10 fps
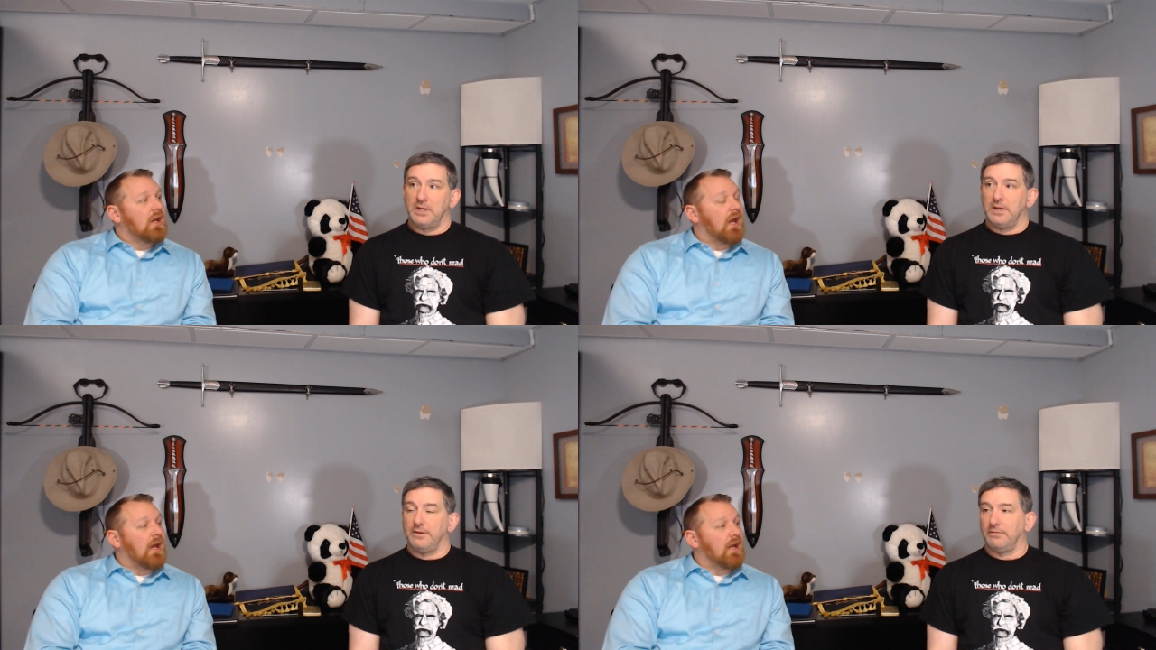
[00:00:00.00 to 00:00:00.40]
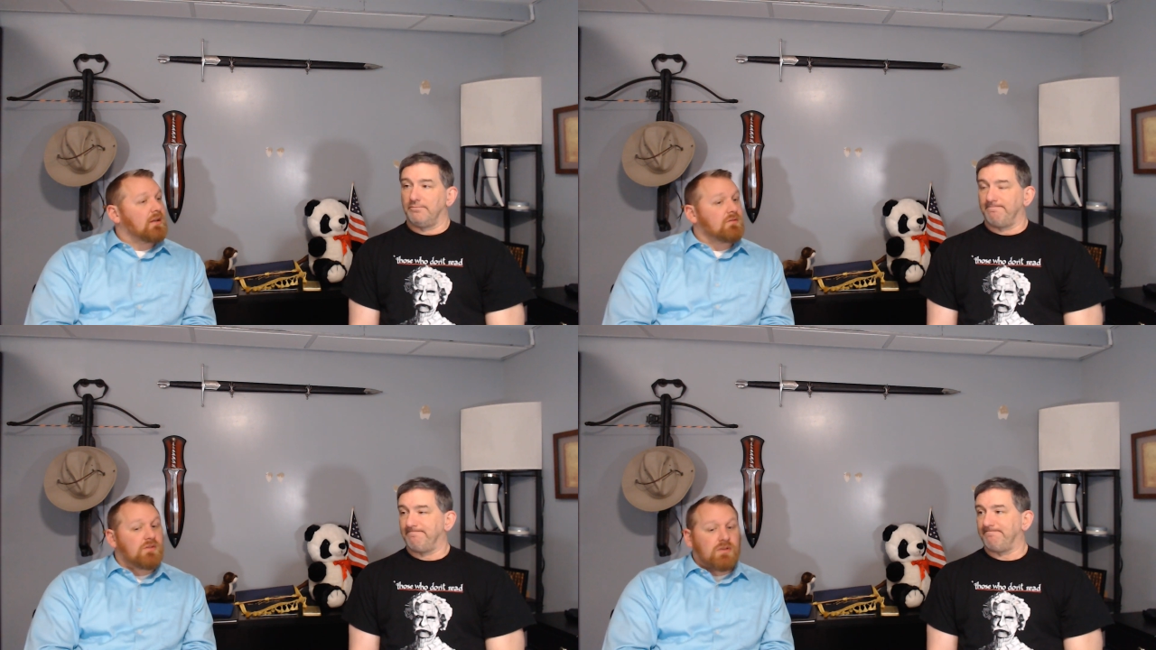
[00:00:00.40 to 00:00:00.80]

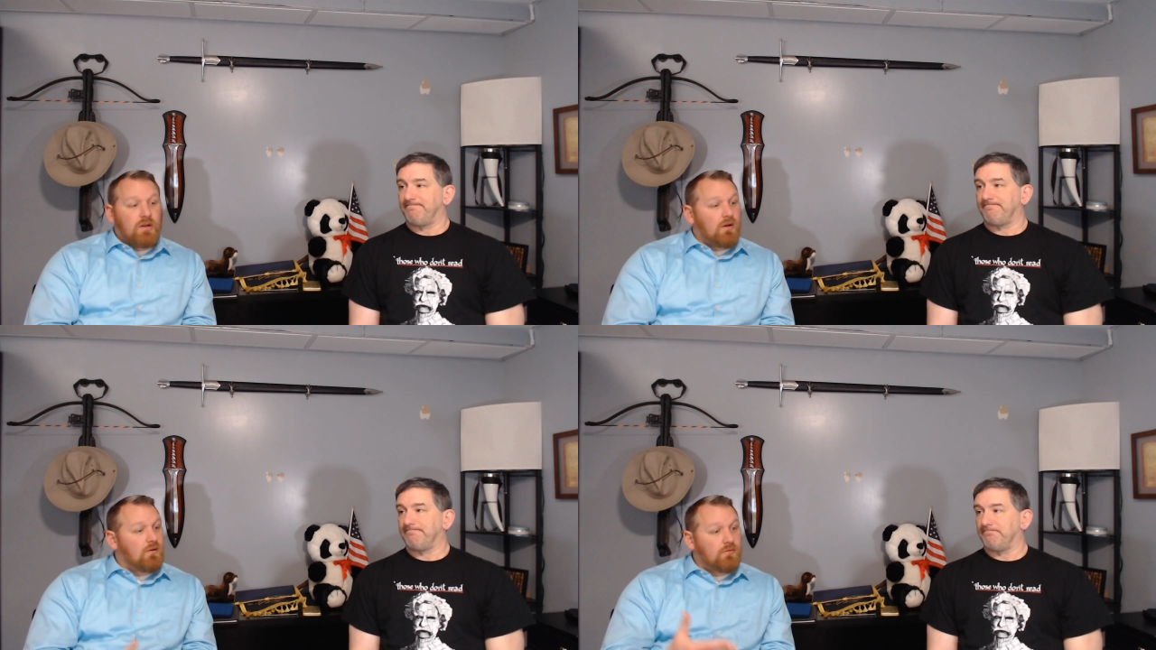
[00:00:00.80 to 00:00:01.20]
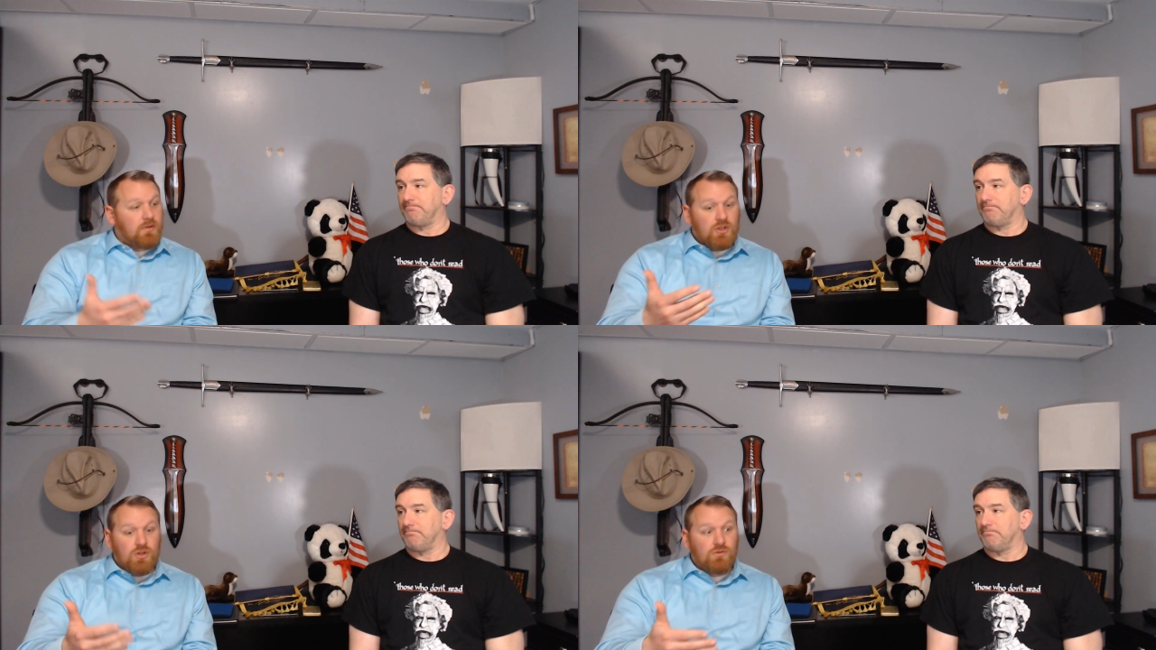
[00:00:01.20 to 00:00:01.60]
Speaker 1: and you know
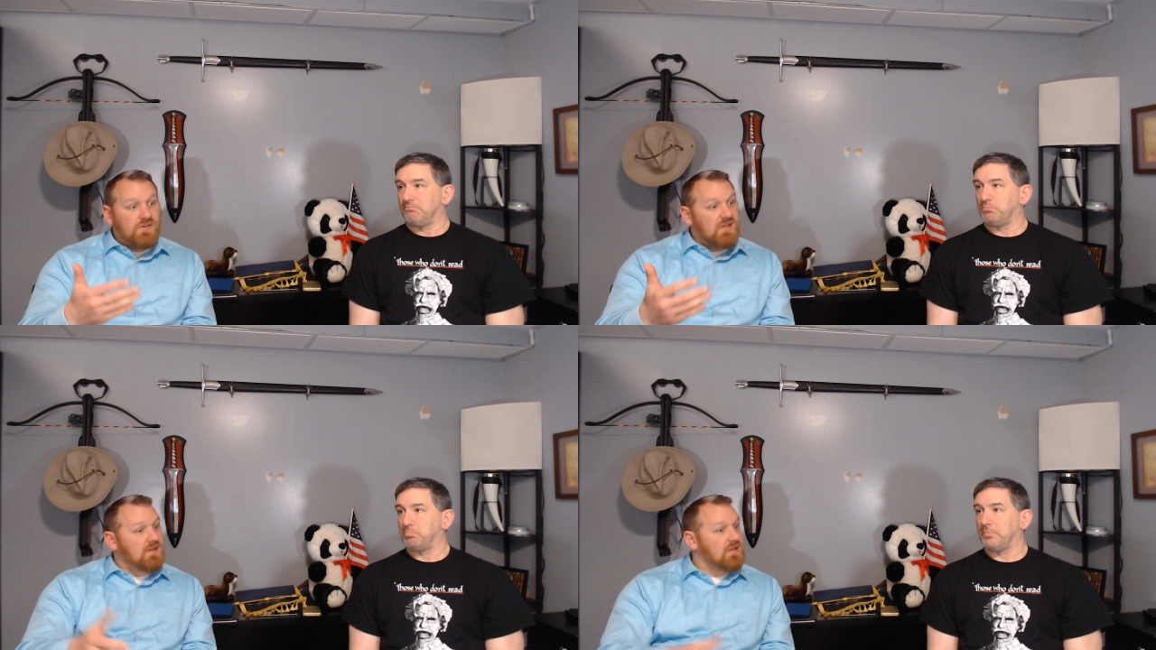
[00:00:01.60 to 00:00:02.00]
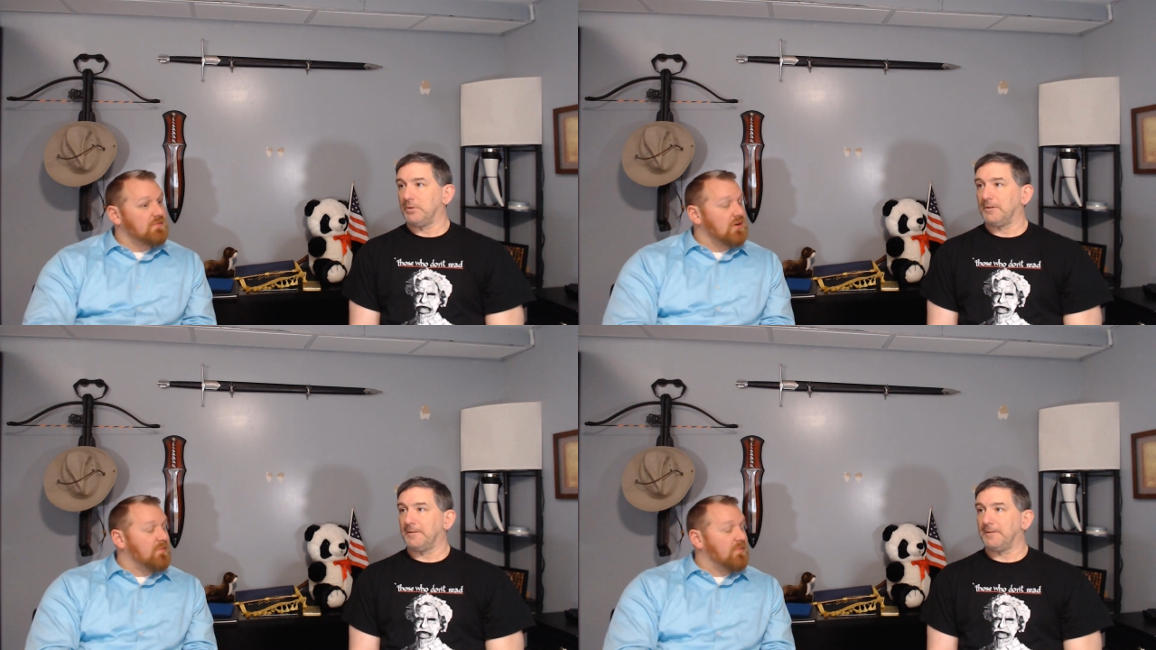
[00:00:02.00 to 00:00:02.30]
using some of their